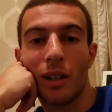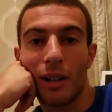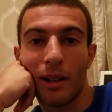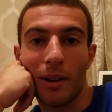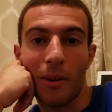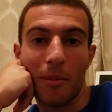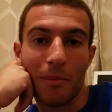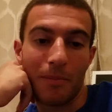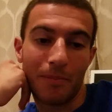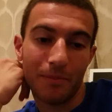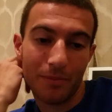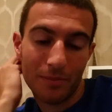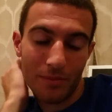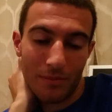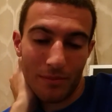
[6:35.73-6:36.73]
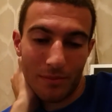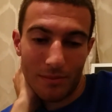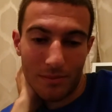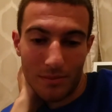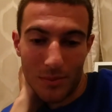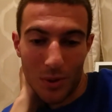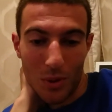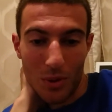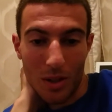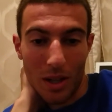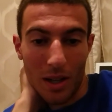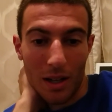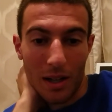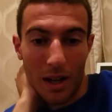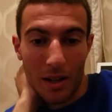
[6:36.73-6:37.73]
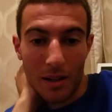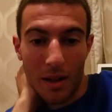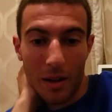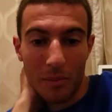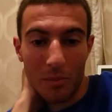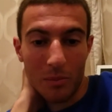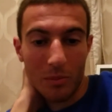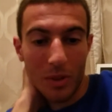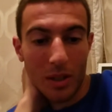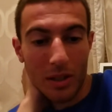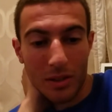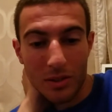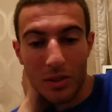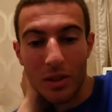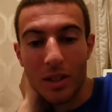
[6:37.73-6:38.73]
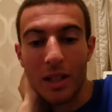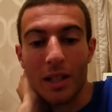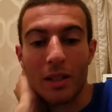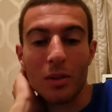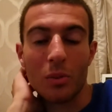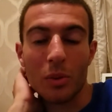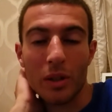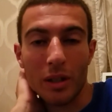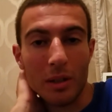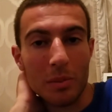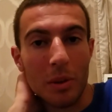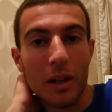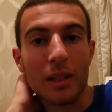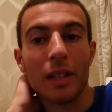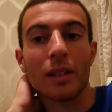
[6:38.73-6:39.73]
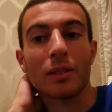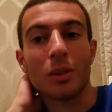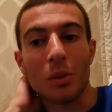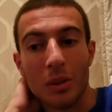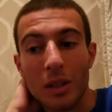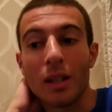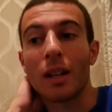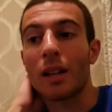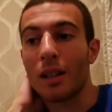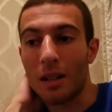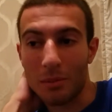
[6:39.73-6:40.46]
Um, so yeah, I, am gonna start getting the weekly podcast going again.